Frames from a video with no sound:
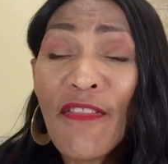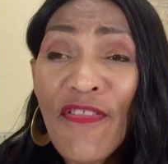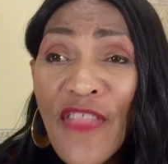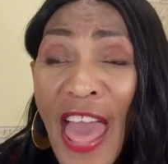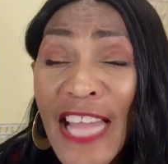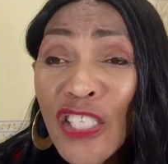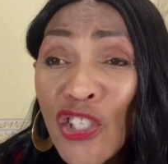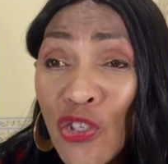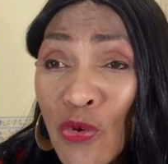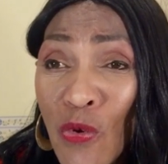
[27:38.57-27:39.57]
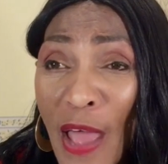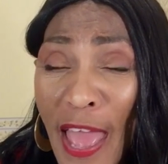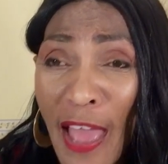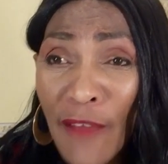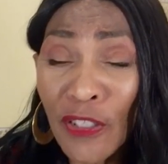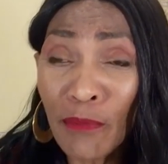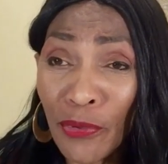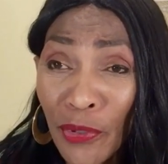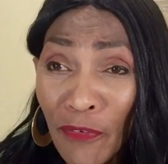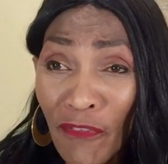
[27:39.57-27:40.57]
that you have to
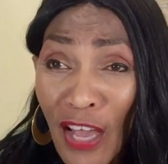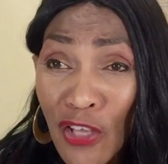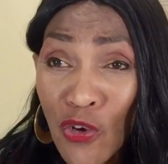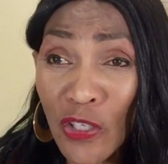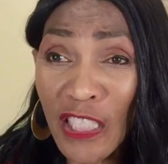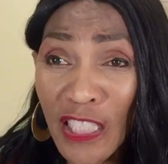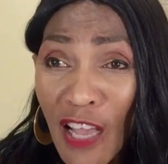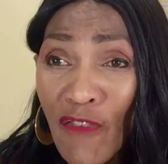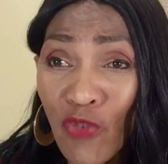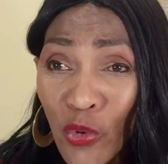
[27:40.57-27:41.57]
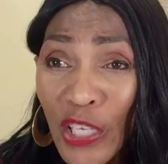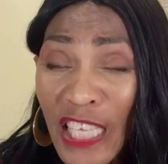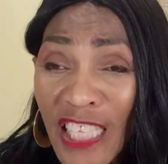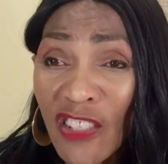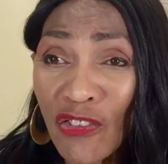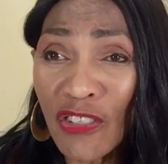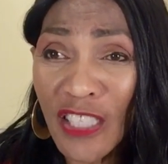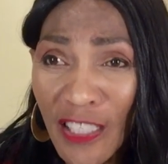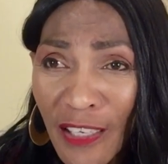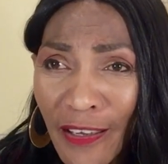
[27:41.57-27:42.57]
beautify yourself on Easter
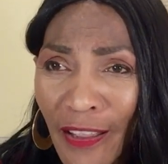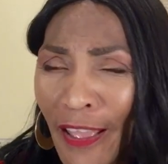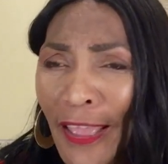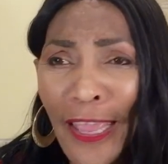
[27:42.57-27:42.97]
Sunday.